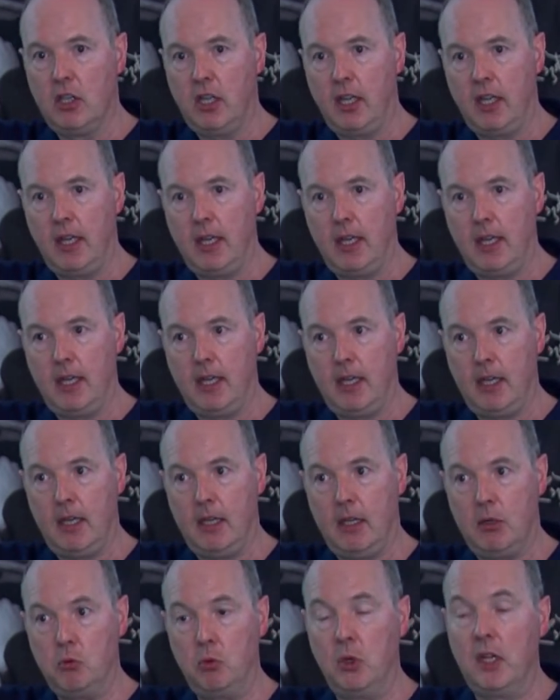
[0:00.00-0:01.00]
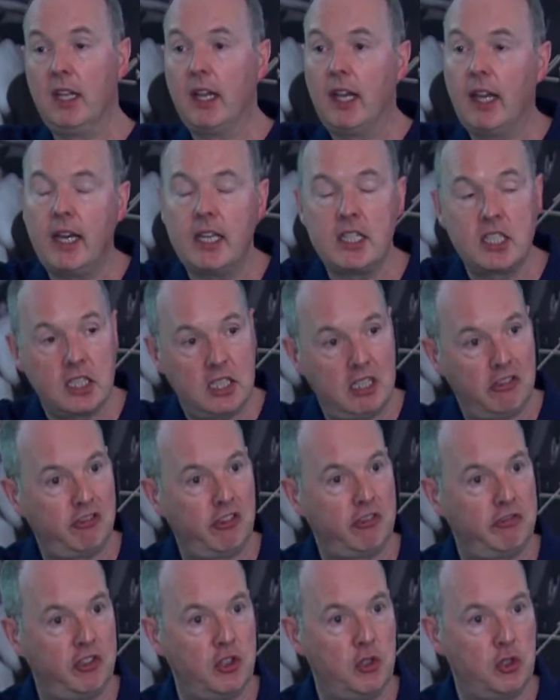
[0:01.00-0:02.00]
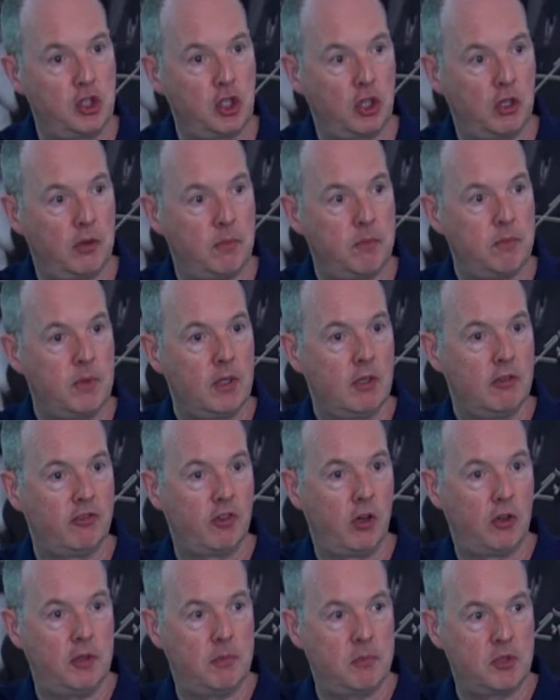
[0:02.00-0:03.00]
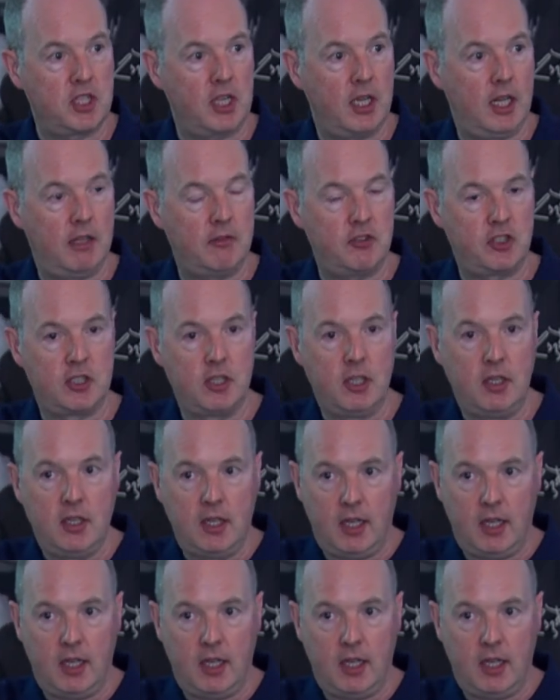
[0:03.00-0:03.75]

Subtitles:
realize a different future for themselves.